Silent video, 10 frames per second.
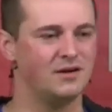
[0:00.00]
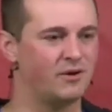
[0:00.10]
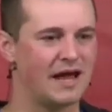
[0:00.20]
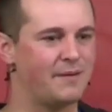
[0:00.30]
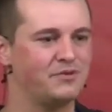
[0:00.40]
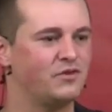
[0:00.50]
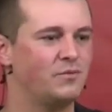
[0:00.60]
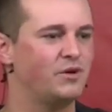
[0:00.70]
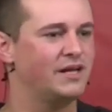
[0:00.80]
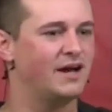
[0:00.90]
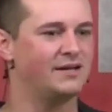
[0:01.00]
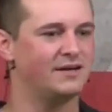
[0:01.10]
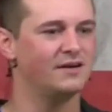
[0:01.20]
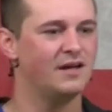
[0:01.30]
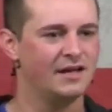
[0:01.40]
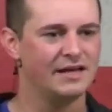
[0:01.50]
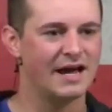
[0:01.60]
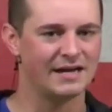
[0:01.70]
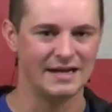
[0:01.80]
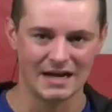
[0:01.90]
And you know what happened to him when he got here?
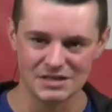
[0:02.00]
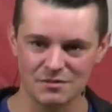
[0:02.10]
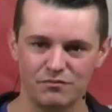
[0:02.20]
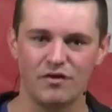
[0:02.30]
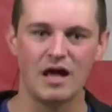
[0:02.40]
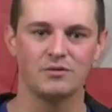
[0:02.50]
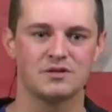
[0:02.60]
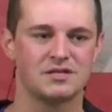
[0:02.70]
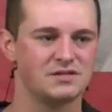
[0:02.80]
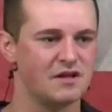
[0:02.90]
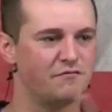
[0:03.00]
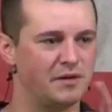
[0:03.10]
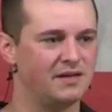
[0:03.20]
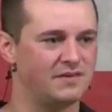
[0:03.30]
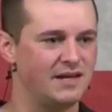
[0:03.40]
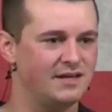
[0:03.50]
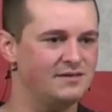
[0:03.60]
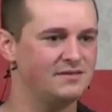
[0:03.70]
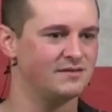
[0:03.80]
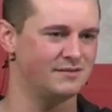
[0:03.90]
Yeah, he got some followers and stuff, but at the
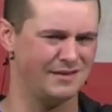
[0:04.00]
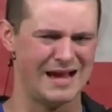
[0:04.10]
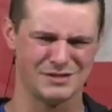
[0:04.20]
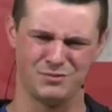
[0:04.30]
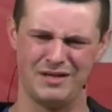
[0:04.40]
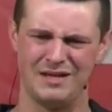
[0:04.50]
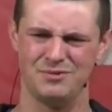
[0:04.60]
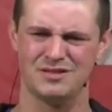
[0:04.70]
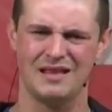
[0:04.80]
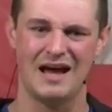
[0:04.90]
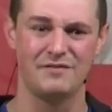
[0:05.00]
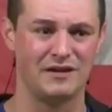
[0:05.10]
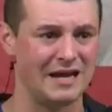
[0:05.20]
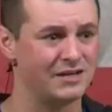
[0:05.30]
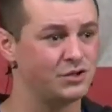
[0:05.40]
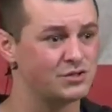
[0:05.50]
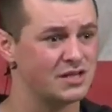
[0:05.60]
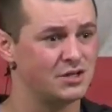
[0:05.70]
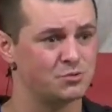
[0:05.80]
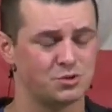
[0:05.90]
end, the last week he was alive, he
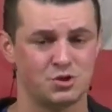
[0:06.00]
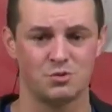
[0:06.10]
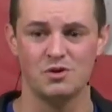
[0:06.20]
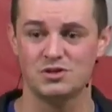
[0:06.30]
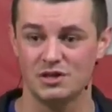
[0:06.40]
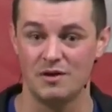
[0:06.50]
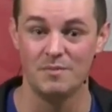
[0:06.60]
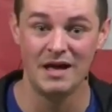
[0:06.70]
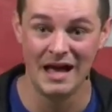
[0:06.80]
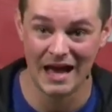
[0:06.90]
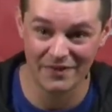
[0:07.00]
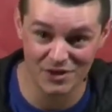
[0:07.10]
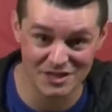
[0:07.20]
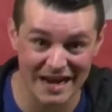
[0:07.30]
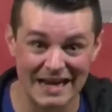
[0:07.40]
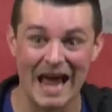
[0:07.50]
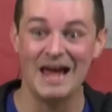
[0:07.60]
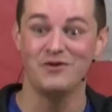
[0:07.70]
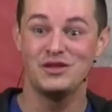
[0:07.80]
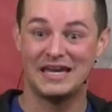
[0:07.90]
enters into Jerusalem, and they're saying,
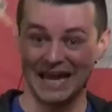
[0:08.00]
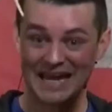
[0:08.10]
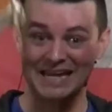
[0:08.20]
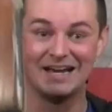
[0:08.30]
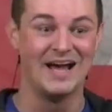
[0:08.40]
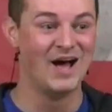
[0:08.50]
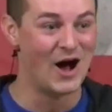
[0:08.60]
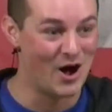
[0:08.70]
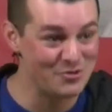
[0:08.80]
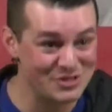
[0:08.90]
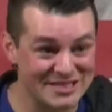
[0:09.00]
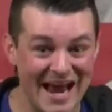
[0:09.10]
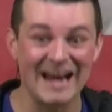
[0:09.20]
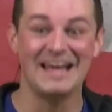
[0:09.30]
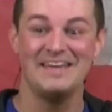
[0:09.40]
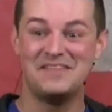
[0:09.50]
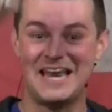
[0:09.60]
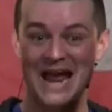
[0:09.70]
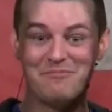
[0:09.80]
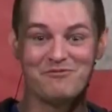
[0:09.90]
"Hail the King! Hosanna in
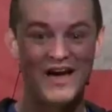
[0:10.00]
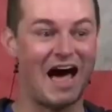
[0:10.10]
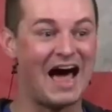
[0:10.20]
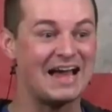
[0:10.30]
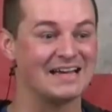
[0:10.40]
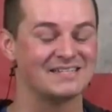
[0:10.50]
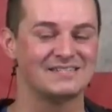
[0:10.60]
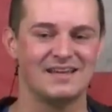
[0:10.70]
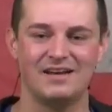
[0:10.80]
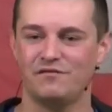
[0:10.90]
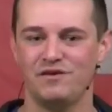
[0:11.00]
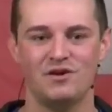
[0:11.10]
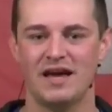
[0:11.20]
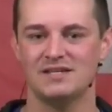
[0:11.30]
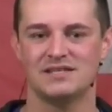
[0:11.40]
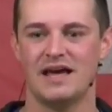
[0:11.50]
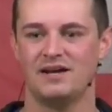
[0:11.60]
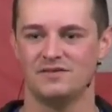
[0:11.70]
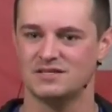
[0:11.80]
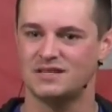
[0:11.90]
the name of the highest!" And a few days
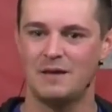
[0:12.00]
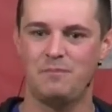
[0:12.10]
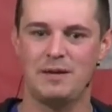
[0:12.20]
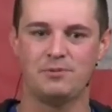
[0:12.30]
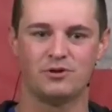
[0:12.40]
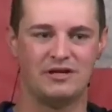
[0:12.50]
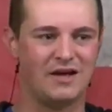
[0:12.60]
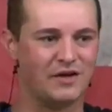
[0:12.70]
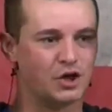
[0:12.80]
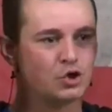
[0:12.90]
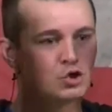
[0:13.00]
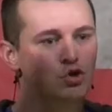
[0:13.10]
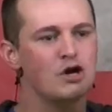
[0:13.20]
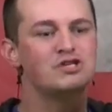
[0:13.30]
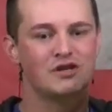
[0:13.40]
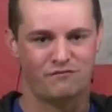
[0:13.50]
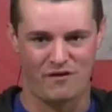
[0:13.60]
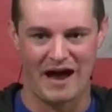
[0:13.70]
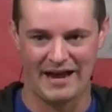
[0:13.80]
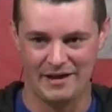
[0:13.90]
later, the same people are yelling,
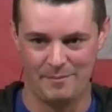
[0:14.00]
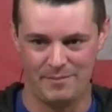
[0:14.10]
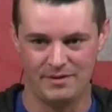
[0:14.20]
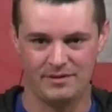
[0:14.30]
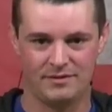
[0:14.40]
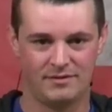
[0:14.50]
"Crucify him!"